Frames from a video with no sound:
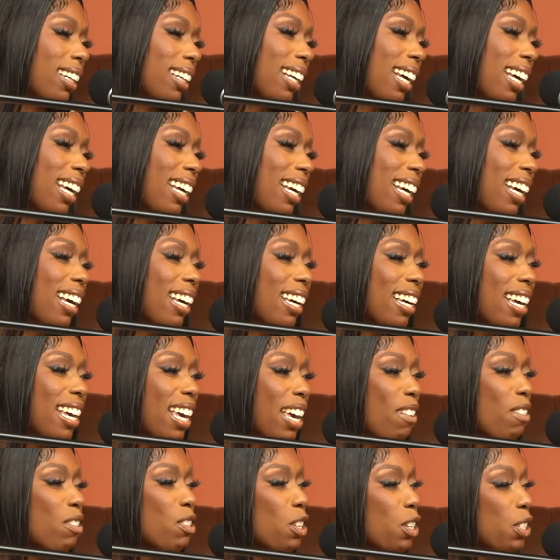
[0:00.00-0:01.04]
like
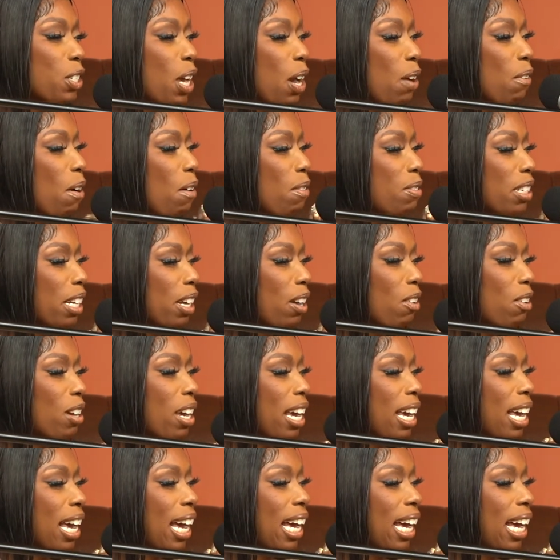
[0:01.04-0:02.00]
it was just a time where I was like, okay,